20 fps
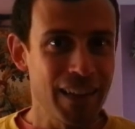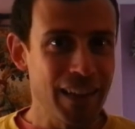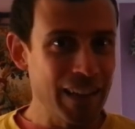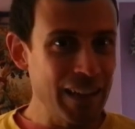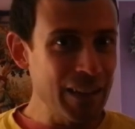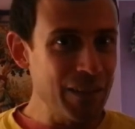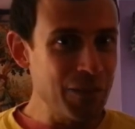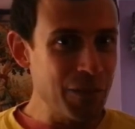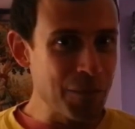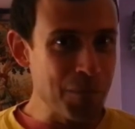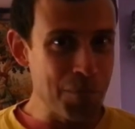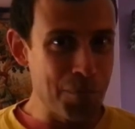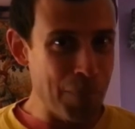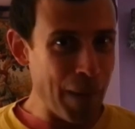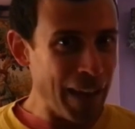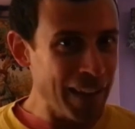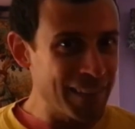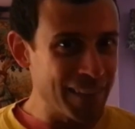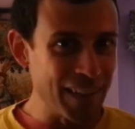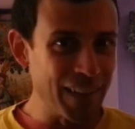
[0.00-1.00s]
Even
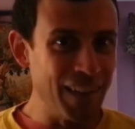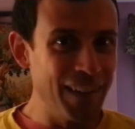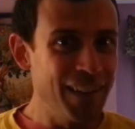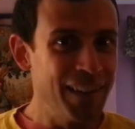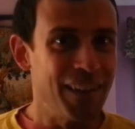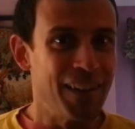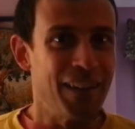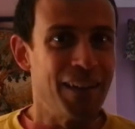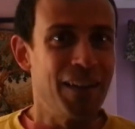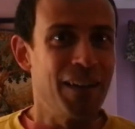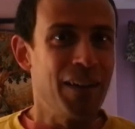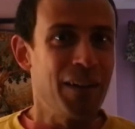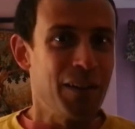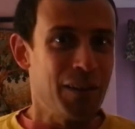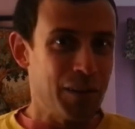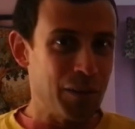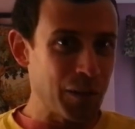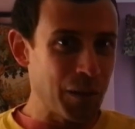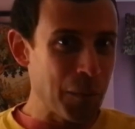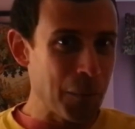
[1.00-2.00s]
better,
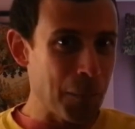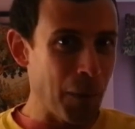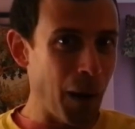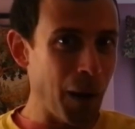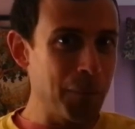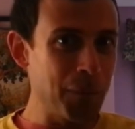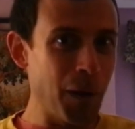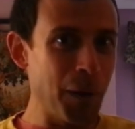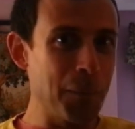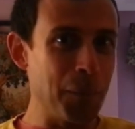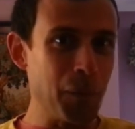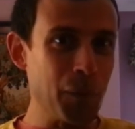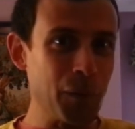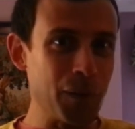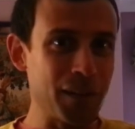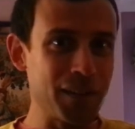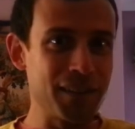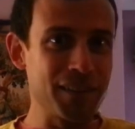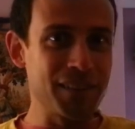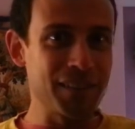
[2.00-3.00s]
you can buy my
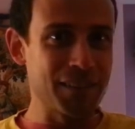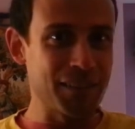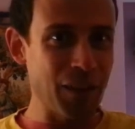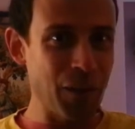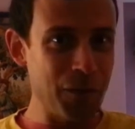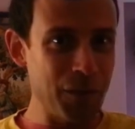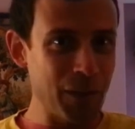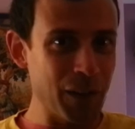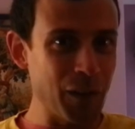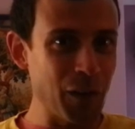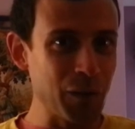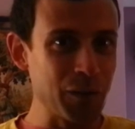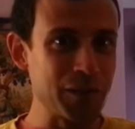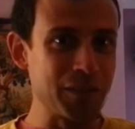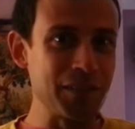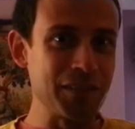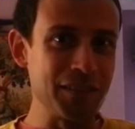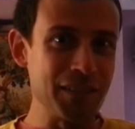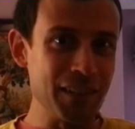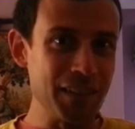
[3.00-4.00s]
book, Stuff and
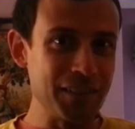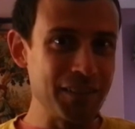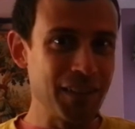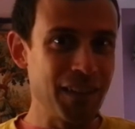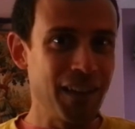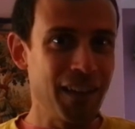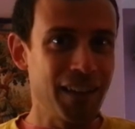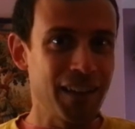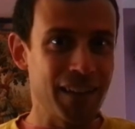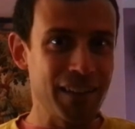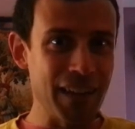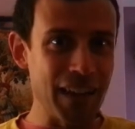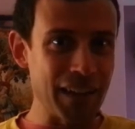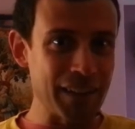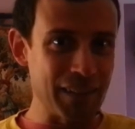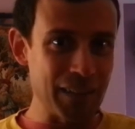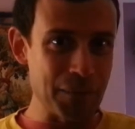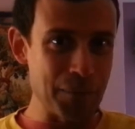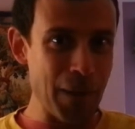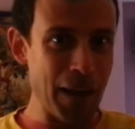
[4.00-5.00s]
Consciousness,
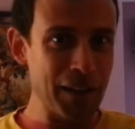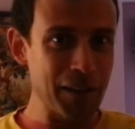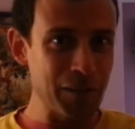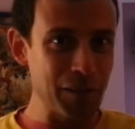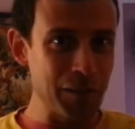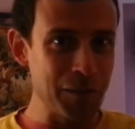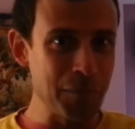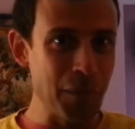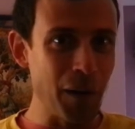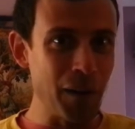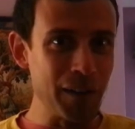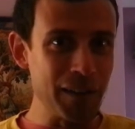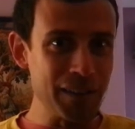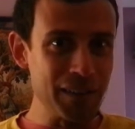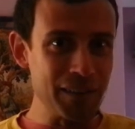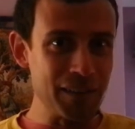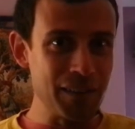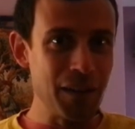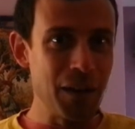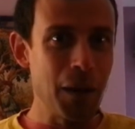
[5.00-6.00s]
Connecting Matter and
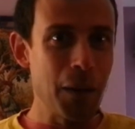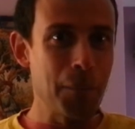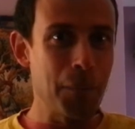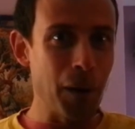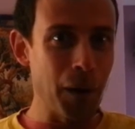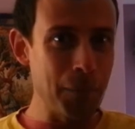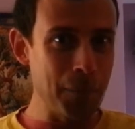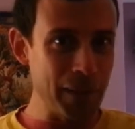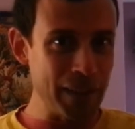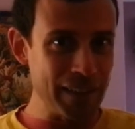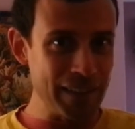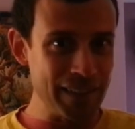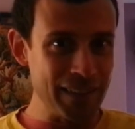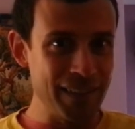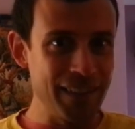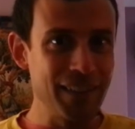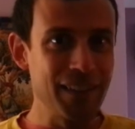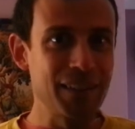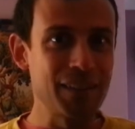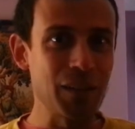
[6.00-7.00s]
Mind, by
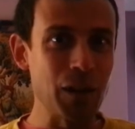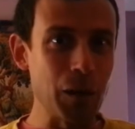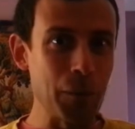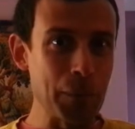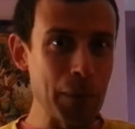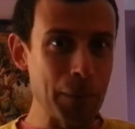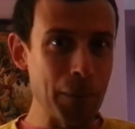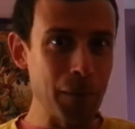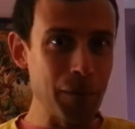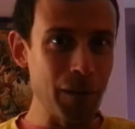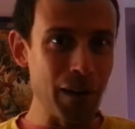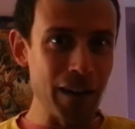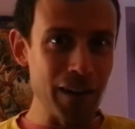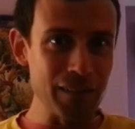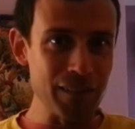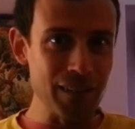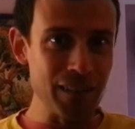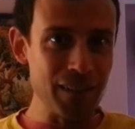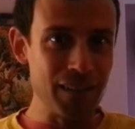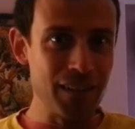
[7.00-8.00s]
me, Toby
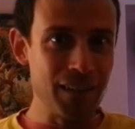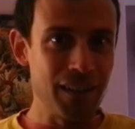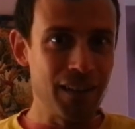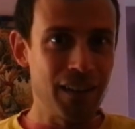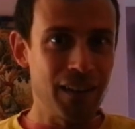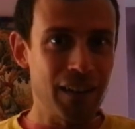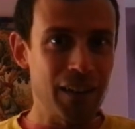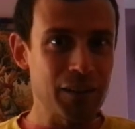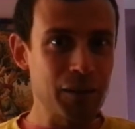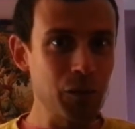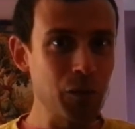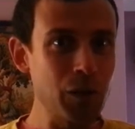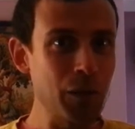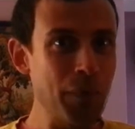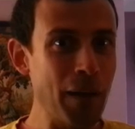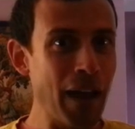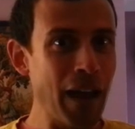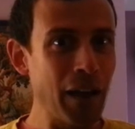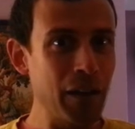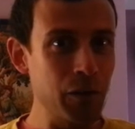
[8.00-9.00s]
Pereira. It's all
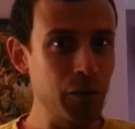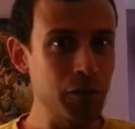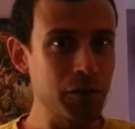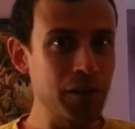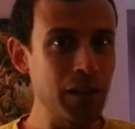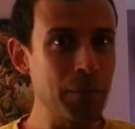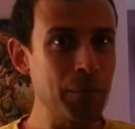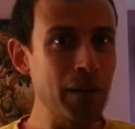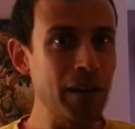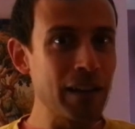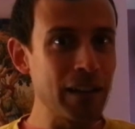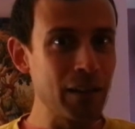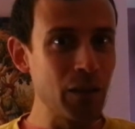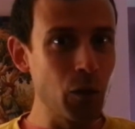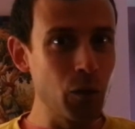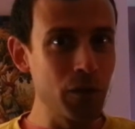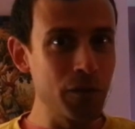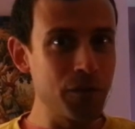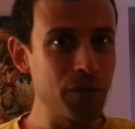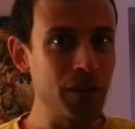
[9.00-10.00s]
about how your seemingly
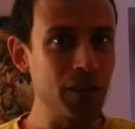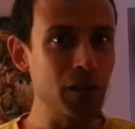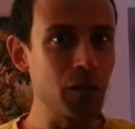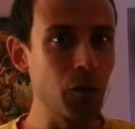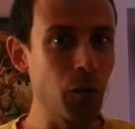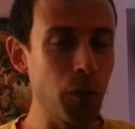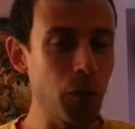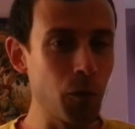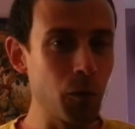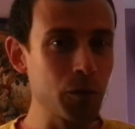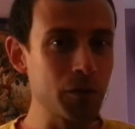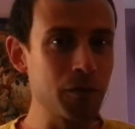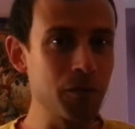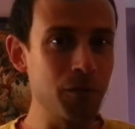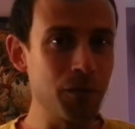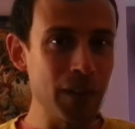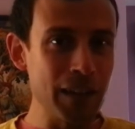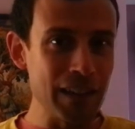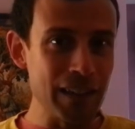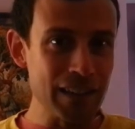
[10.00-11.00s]
non-physical thoughts
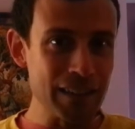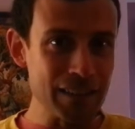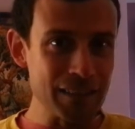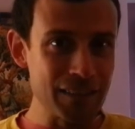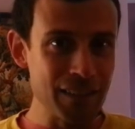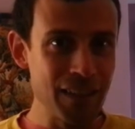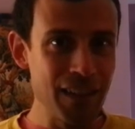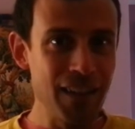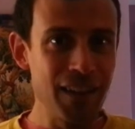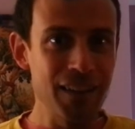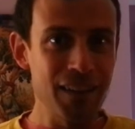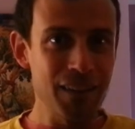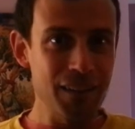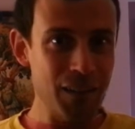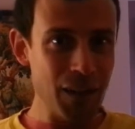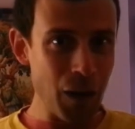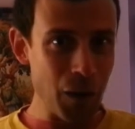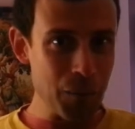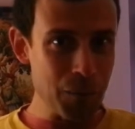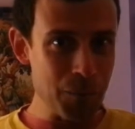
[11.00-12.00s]
and feelings can
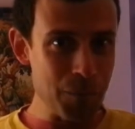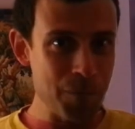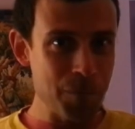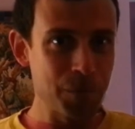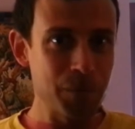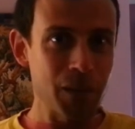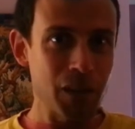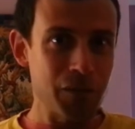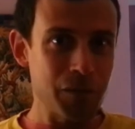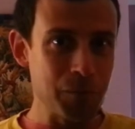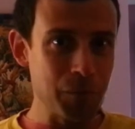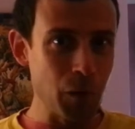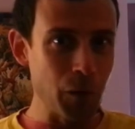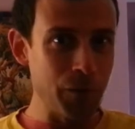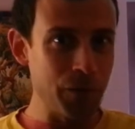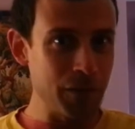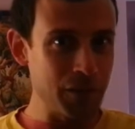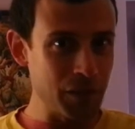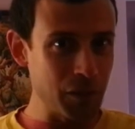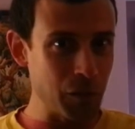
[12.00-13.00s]
come from your
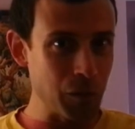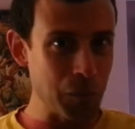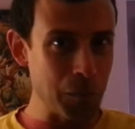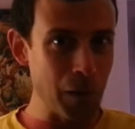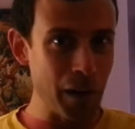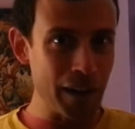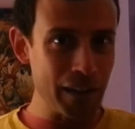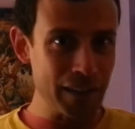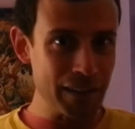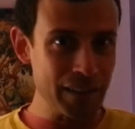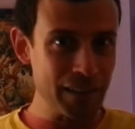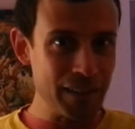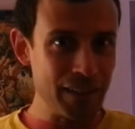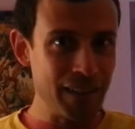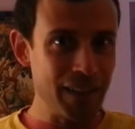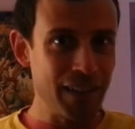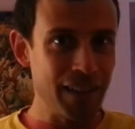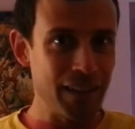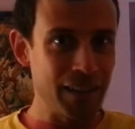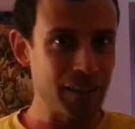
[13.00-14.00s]
physical brain.
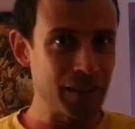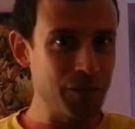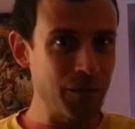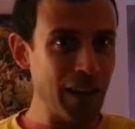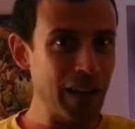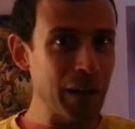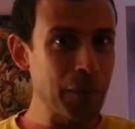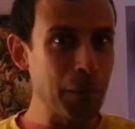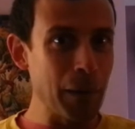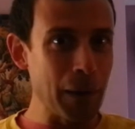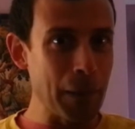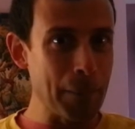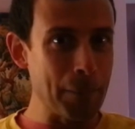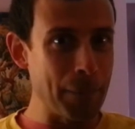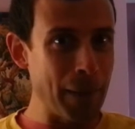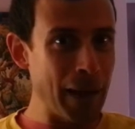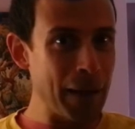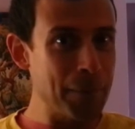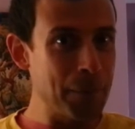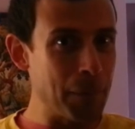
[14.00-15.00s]
It's available
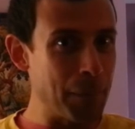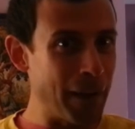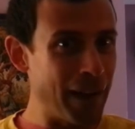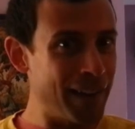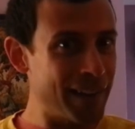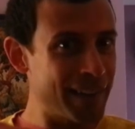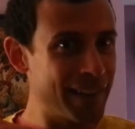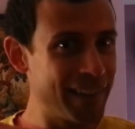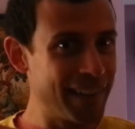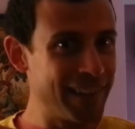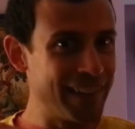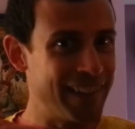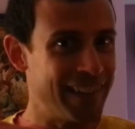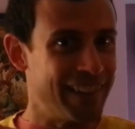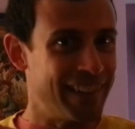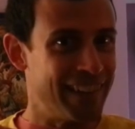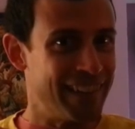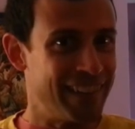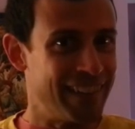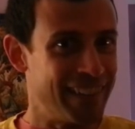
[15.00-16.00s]
in paperback
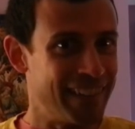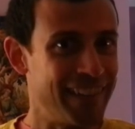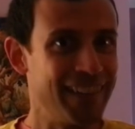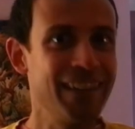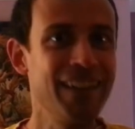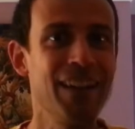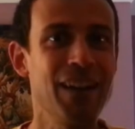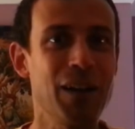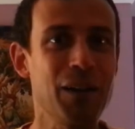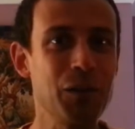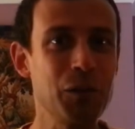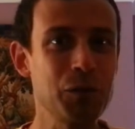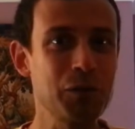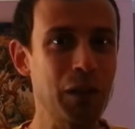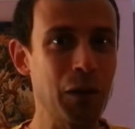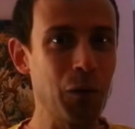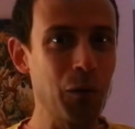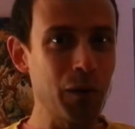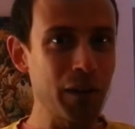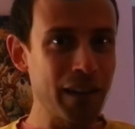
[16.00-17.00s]
and
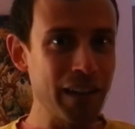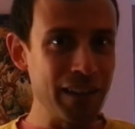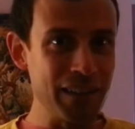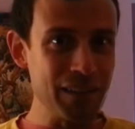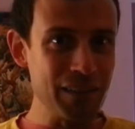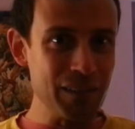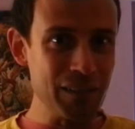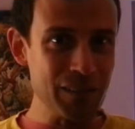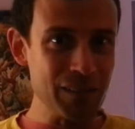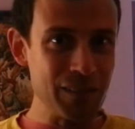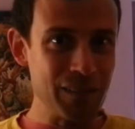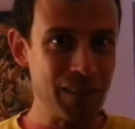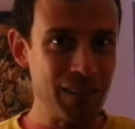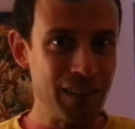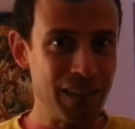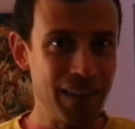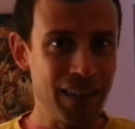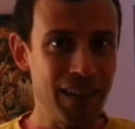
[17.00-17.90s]
also on Kindle.